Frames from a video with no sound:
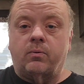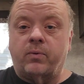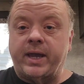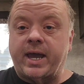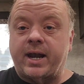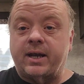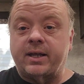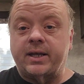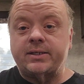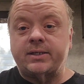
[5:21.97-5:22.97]
We got a
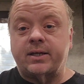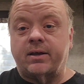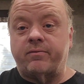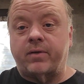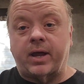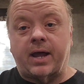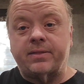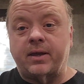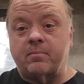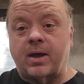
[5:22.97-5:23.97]
list of, and
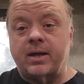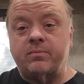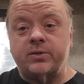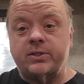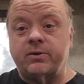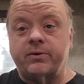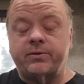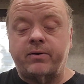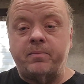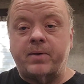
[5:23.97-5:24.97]
I think mine was 2 or
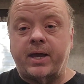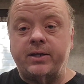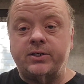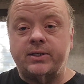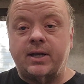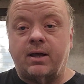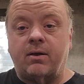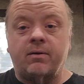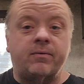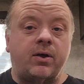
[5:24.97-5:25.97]
3 pages
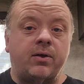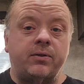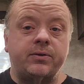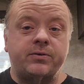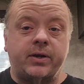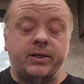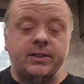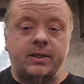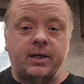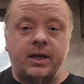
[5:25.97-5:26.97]
long, of all the
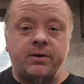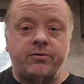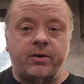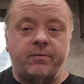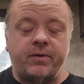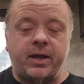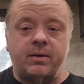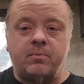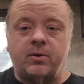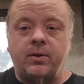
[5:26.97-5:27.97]
trucks in the country
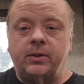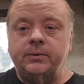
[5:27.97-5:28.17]
available,